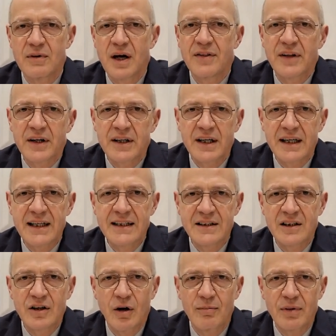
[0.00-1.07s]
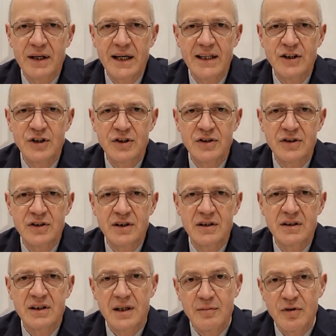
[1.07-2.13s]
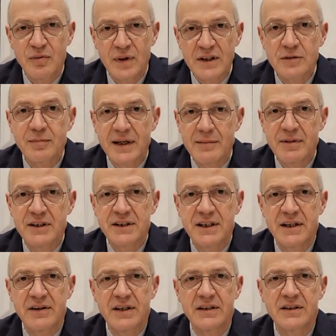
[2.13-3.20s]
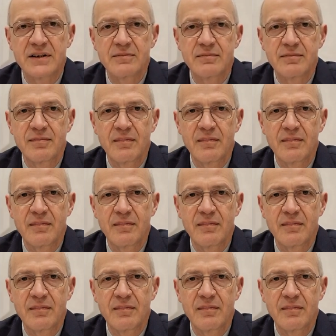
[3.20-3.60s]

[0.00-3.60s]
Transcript: and that can lead to complications, some of which may be serious.